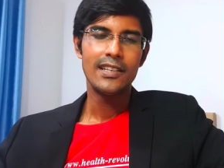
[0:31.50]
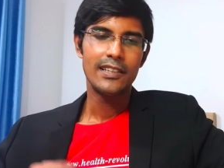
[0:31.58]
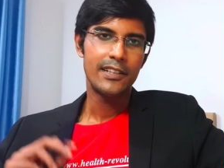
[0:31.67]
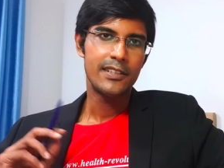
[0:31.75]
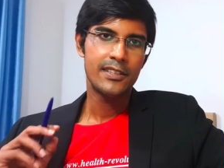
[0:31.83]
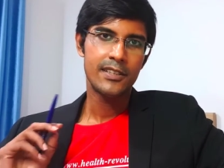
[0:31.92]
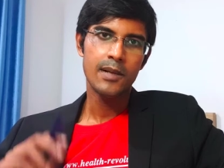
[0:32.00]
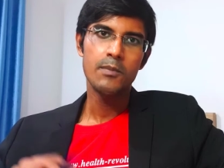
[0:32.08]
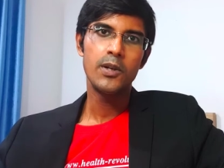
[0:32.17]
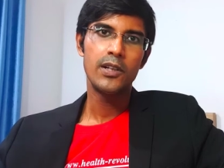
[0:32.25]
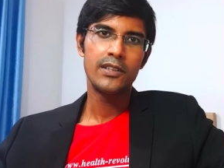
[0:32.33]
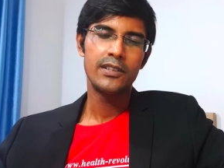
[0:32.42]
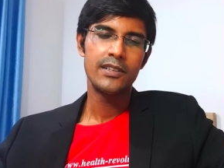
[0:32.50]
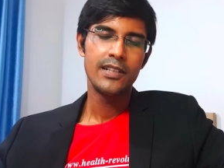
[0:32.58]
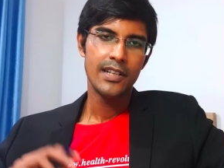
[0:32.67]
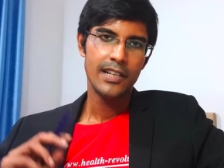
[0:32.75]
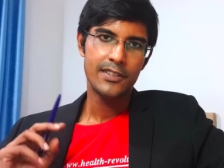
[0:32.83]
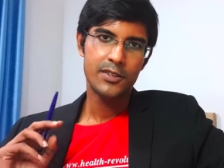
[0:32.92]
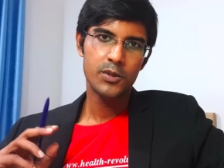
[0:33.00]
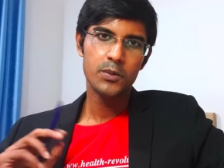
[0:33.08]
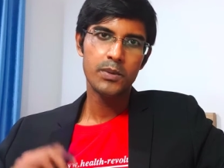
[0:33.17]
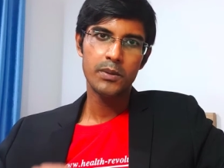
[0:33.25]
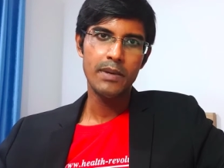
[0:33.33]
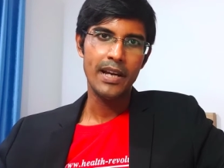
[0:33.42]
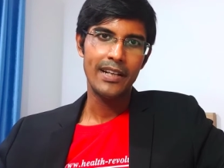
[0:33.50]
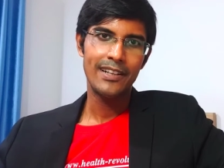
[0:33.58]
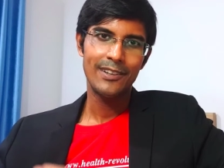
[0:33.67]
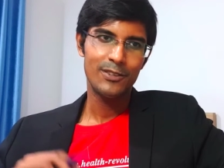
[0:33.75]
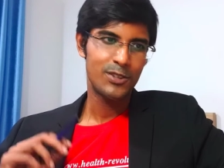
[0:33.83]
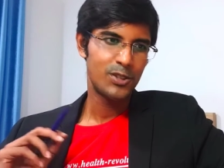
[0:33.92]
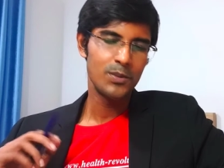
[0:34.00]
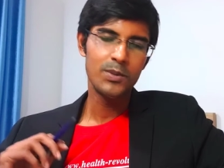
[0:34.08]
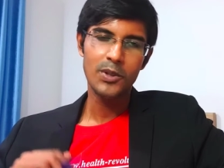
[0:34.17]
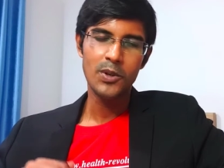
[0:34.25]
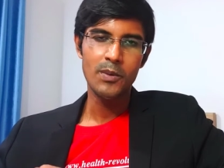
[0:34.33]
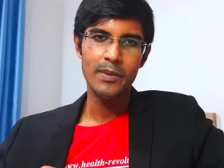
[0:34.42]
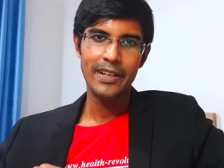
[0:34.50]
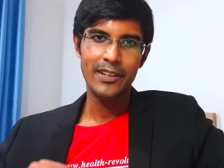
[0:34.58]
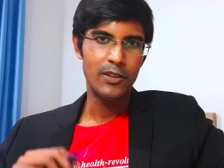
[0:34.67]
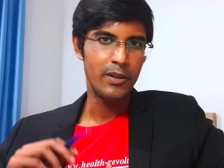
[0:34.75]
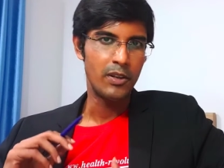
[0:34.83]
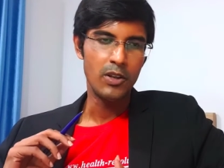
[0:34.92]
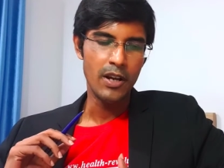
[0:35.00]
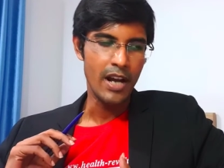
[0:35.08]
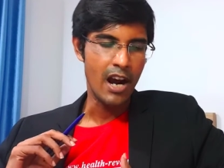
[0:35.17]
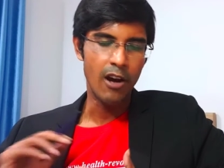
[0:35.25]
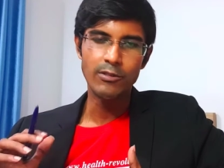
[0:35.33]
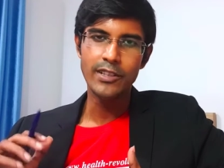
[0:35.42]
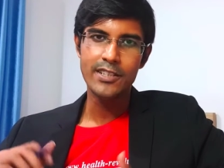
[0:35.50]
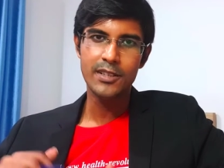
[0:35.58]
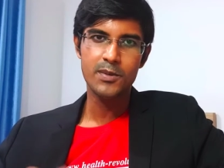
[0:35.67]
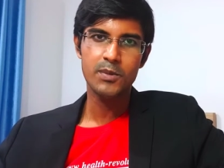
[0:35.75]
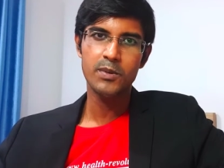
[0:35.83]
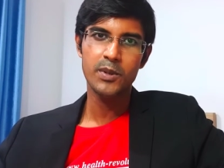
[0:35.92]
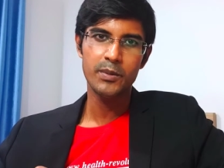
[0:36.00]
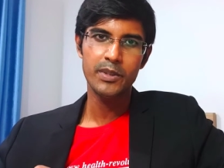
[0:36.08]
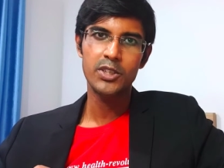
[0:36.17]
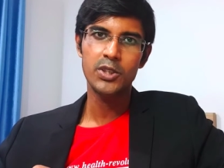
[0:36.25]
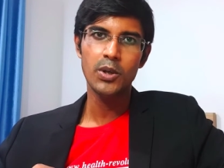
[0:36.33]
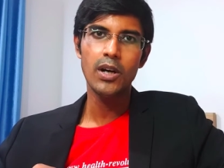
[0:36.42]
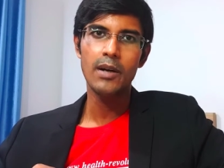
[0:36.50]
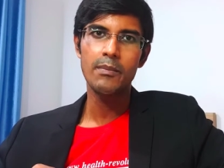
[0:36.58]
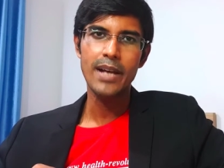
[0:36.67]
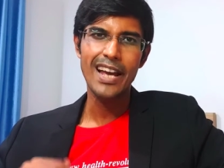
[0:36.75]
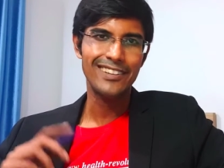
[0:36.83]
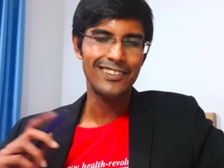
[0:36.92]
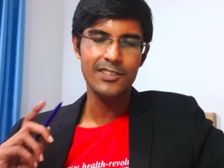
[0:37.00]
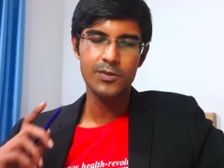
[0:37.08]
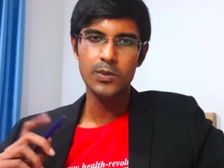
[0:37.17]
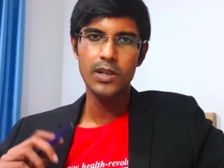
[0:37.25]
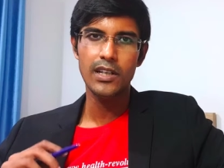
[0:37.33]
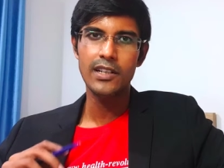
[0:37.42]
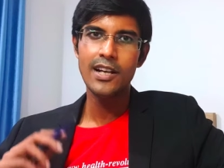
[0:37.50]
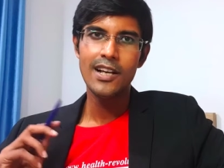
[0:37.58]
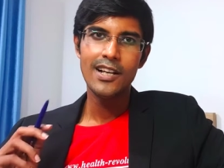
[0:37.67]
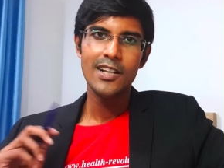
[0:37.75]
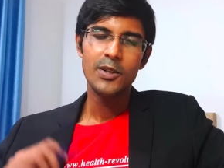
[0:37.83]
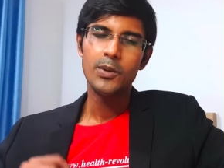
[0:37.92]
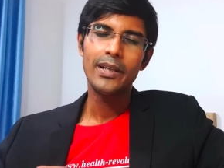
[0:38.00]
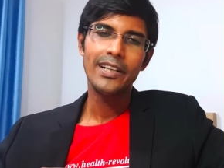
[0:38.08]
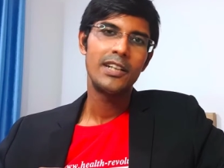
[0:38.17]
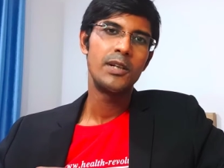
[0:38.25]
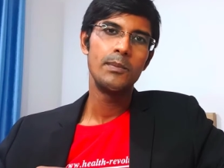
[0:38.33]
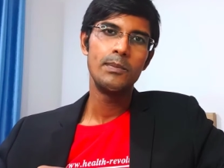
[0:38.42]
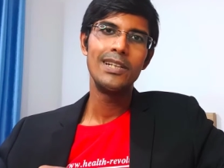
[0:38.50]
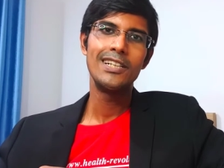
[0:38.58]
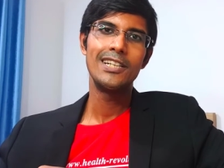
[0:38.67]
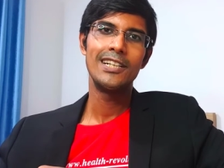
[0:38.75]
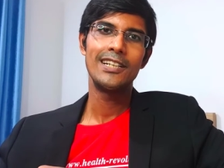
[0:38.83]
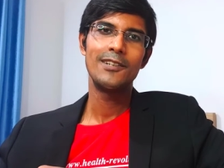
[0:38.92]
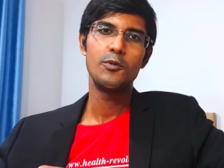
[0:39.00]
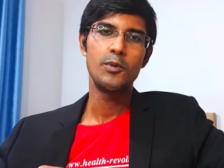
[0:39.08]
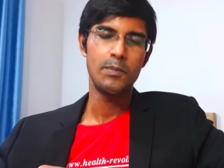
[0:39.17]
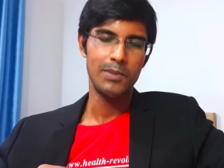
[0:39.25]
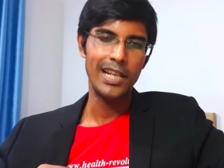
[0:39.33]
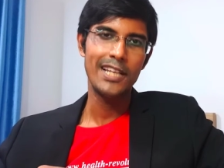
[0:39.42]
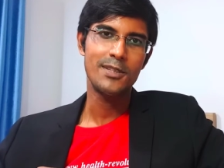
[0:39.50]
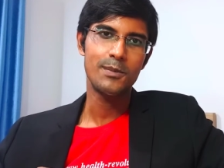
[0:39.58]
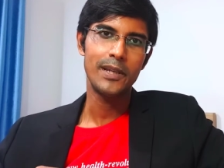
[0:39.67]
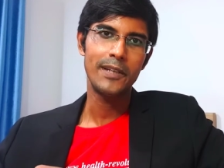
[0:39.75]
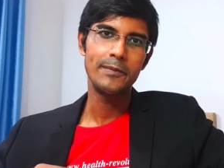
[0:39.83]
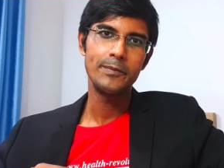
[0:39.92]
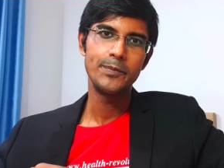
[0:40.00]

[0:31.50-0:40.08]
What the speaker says: there is someone, a superman or superwoman or hundreds of superwomen show up, at least one who can completely replace me.